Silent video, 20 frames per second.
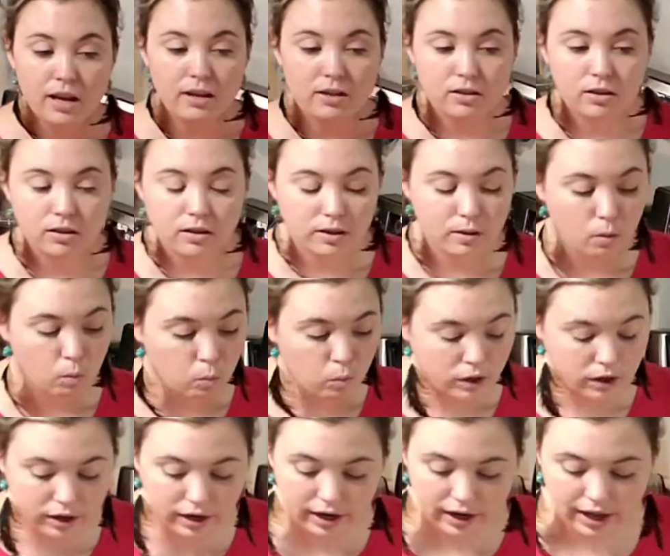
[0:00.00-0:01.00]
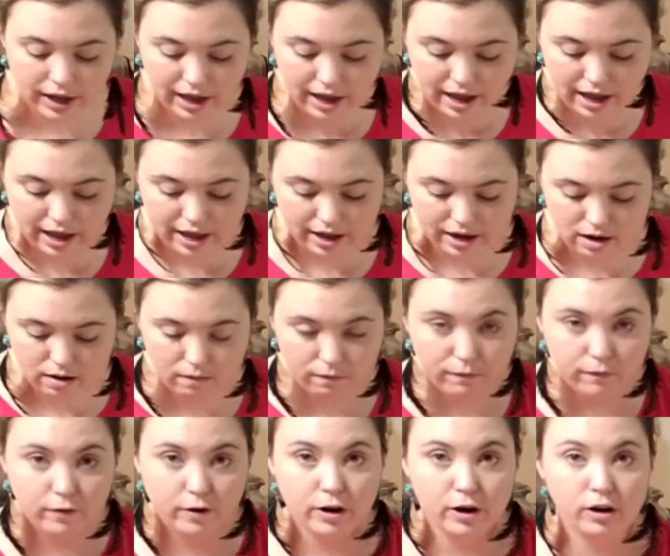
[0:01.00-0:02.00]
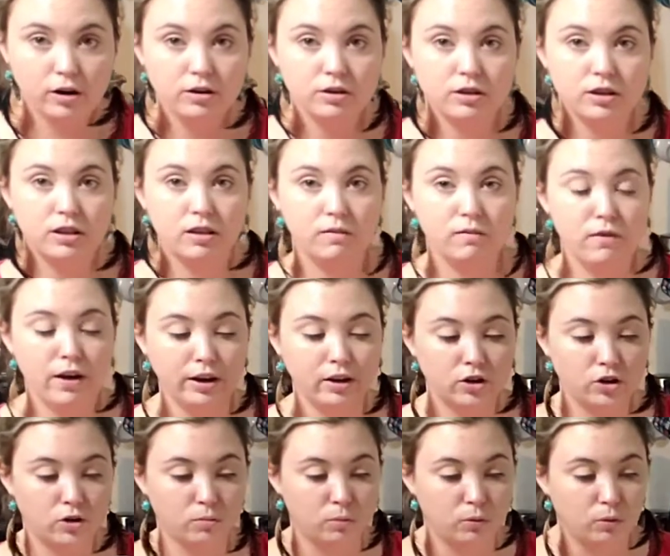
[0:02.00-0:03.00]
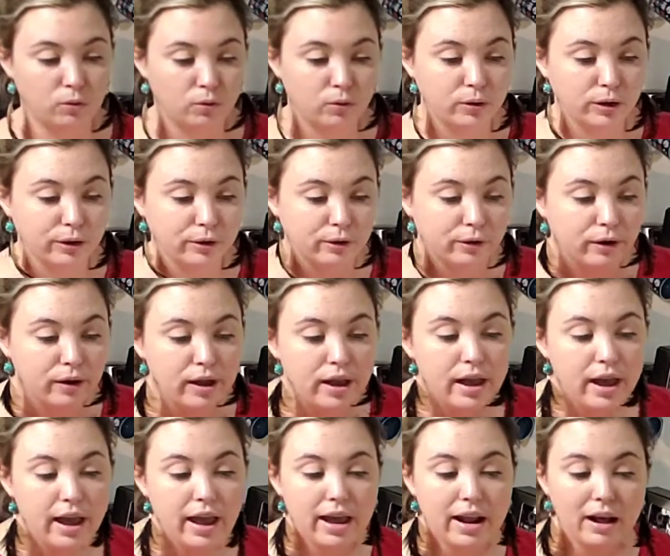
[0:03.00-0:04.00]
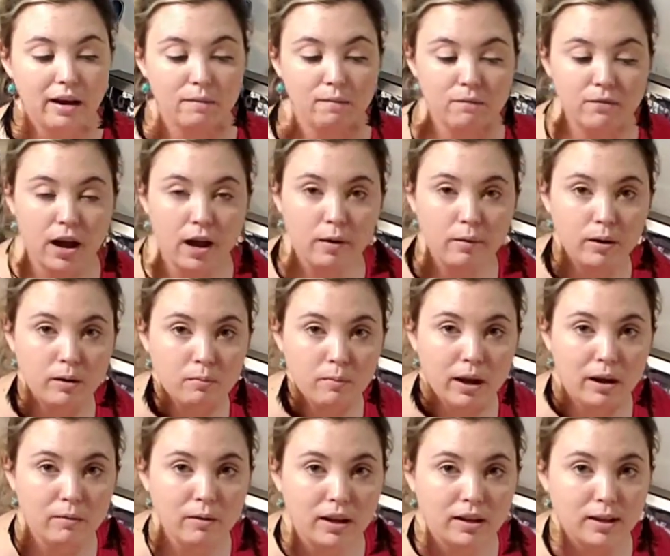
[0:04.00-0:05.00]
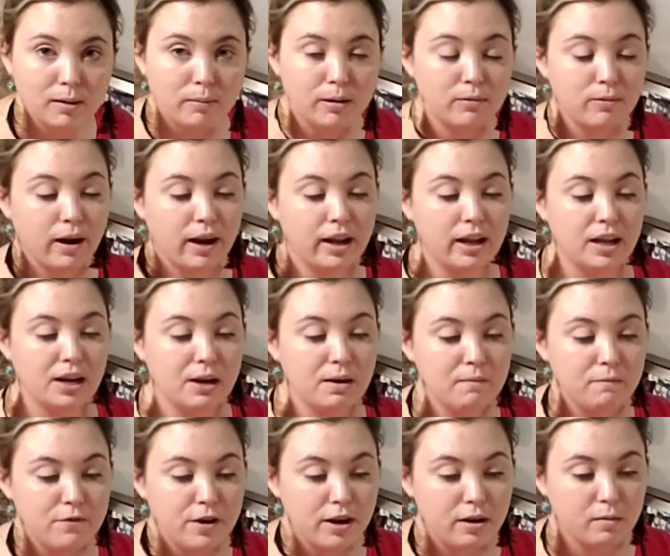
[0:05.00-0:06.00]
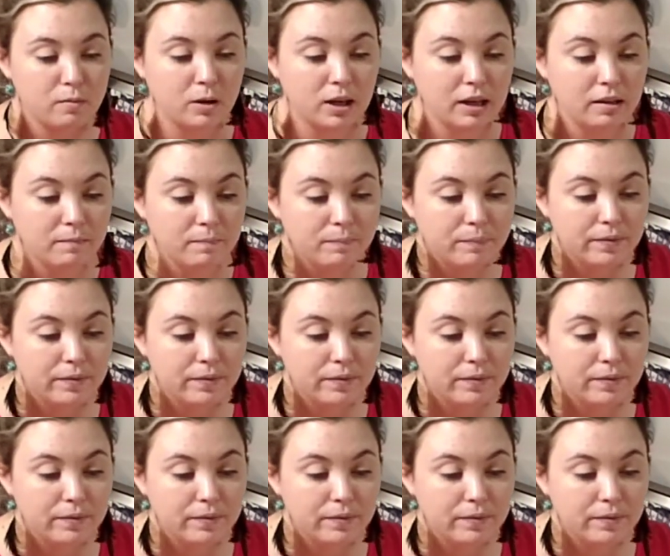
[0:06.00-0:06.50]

So that we're going to add first the vegetable oil. And I'm following my recipe right here in front of me.